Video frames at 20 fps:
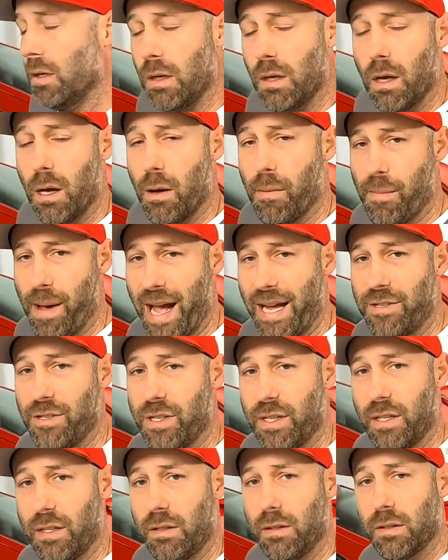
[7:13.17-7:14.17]
a
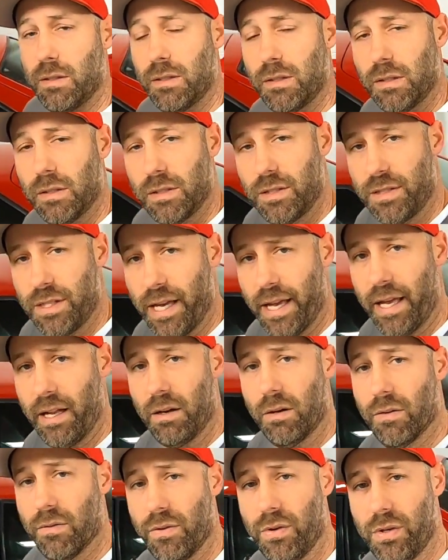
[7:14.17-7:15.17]
matching
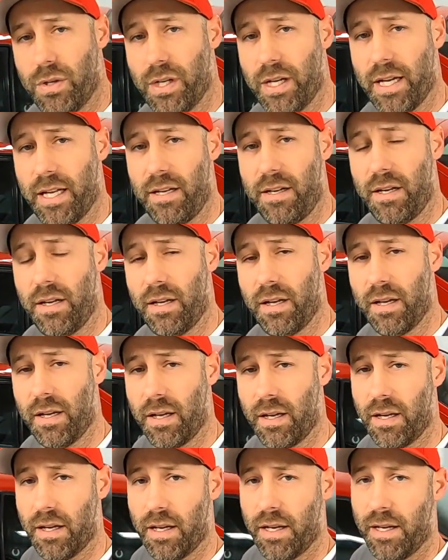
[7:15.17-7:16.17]
set of hood,
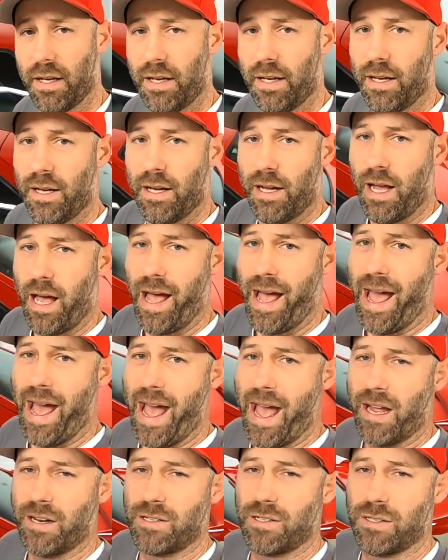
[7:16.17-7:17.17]

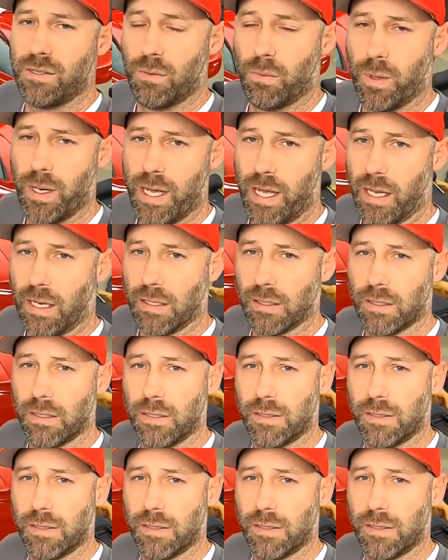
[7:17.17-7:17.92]
hatch, and wing.